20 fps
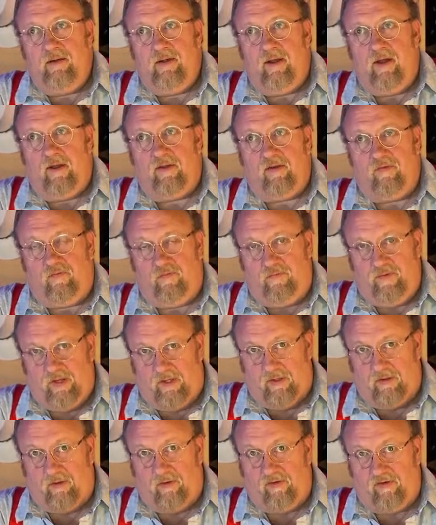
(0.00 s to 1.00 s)
as a
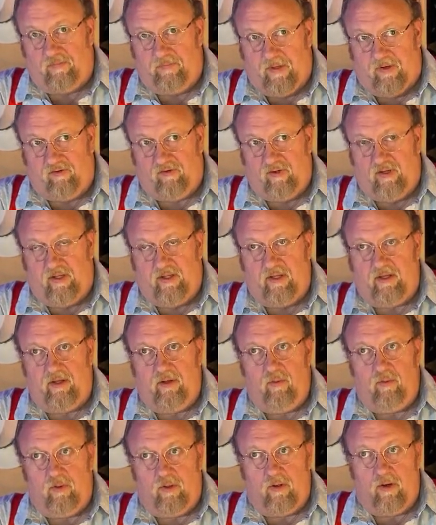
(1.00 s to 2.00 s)
fiddler especially, that
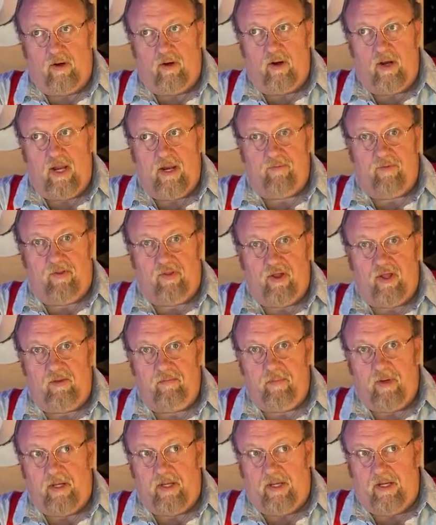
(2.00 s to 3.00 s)
you learn everything
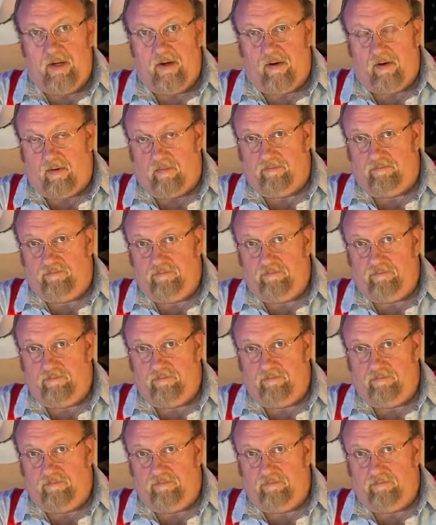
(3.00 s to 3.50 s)
by ear.